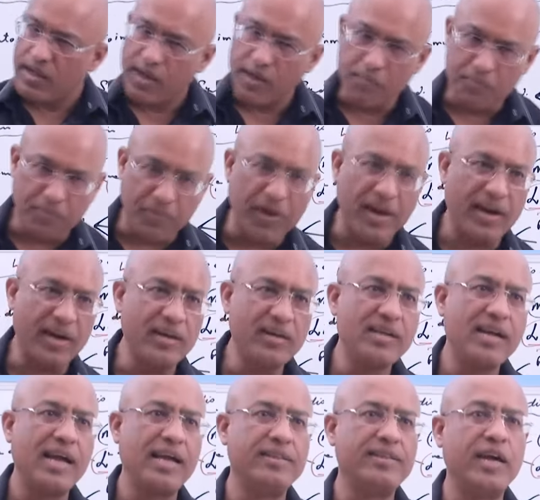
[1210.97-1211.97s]

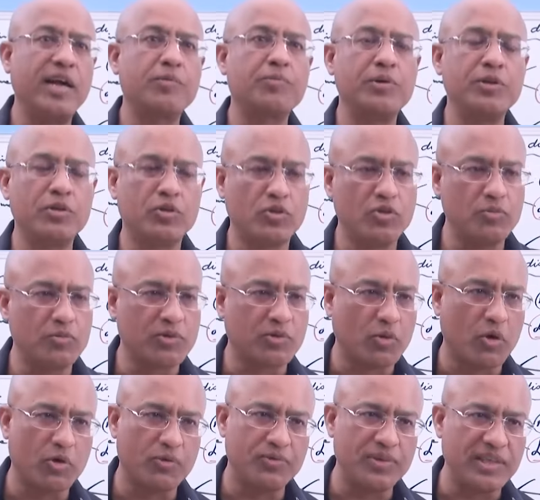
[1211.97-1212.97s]
impaired, and that produces muscular